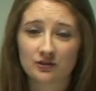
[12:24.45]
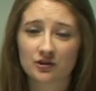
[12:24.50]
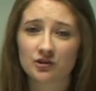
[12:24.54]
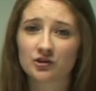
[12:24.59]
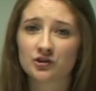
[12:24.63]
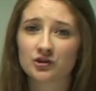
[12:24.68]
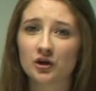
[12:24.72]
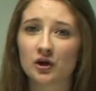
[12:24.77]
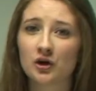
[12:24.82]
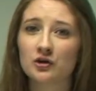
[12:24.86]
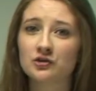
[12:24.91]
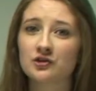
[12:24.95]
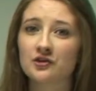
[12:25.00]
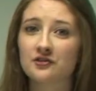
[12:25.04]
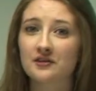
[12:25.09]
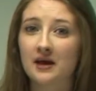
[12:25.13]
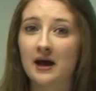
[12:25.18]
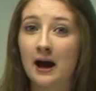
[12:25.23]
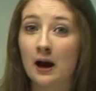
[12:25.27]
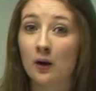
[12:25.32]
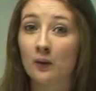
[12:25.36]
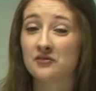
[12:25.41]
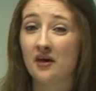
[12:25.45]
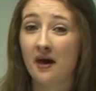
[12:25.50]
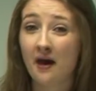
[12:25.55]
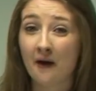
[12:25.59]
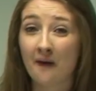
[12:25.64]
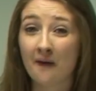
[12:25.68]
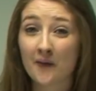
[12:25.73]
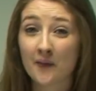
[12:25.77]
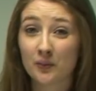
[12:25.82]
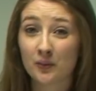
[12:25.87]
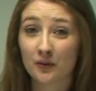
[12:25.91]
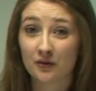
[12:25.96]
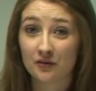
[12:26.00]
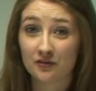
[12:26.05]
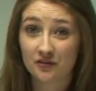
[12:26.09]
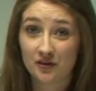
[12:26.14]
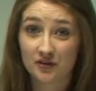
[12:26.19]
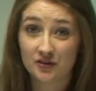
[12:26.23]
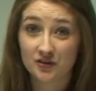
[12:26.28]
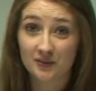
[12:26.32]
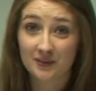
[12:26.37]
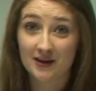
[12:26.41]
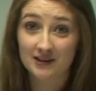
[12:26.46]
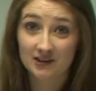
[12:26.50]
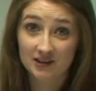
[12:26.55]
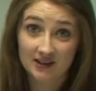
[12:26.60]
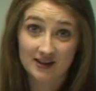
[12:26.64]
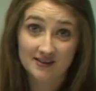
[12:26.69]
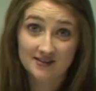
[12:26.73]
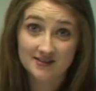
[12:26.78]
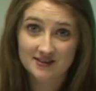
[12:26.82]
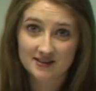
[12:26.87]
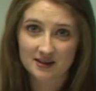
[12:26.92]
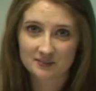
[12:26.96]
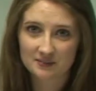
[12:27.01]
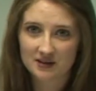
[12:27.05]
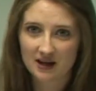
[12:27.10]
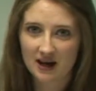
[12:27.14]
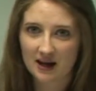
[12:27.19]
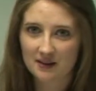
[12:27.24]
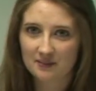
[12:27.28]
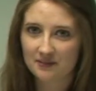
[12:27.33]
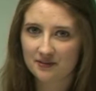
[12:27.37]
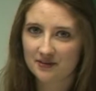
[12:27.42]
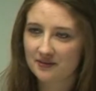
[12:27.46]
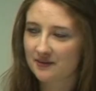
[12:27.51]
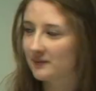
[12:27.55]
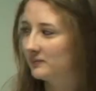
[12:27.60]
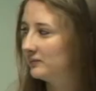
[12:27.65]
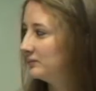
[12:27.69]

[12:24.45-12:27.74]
to show just how terrible the situation is sometimes.